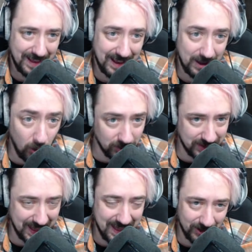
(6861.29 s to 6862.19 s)
An old
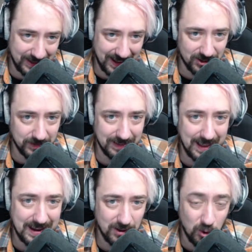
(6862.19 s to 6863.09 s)
tale tells of a
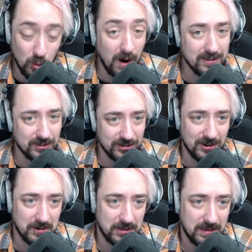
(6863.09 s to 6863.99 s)
lady who wanders
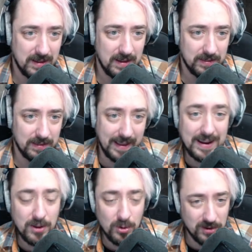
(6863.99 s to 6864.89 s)
Earth. The
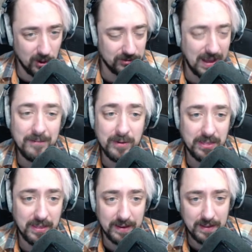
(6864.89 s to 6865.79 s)
lady who knows
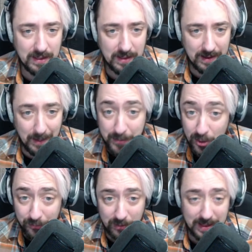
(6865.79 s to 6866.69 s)
everything. A
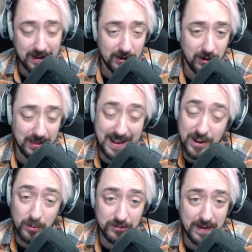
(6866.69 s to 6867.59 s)
beautiful lady
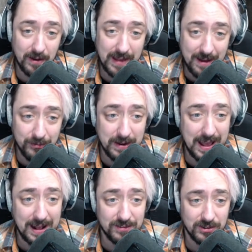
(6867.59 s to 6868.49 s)
who has found every
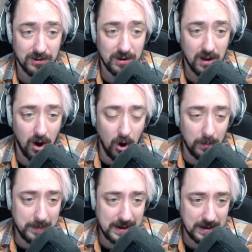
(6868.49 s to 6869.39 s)
answer, all
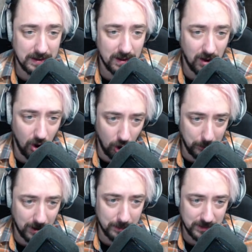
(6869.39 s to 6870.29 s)
meaning, all
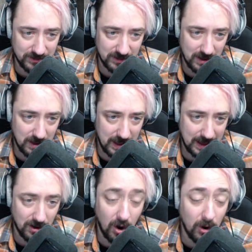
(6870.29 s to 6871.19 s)
purpose,
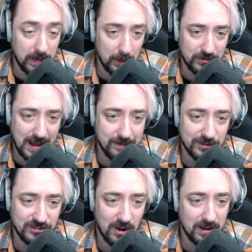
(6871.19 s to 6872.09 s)
and all that was ever
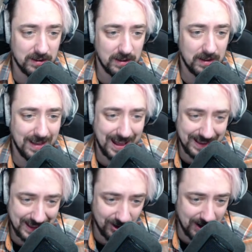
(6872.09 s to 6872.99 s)
sought. And
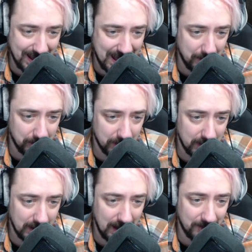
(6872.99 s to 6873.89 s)
here I am.
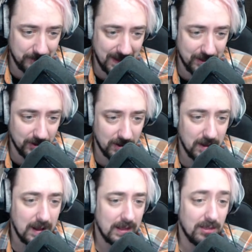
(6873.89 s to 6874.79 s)
A feather,
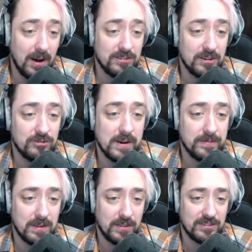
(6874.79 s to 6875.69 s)
lost
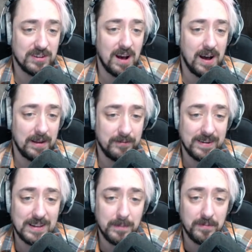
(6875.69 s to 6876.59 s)
adrift to the sky,
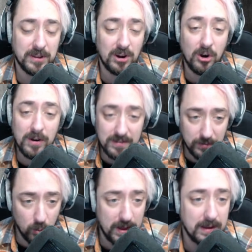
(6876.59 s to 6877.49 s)
victim of the currents of
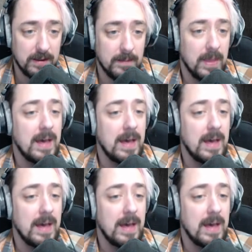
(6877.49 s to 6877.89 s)
the wind.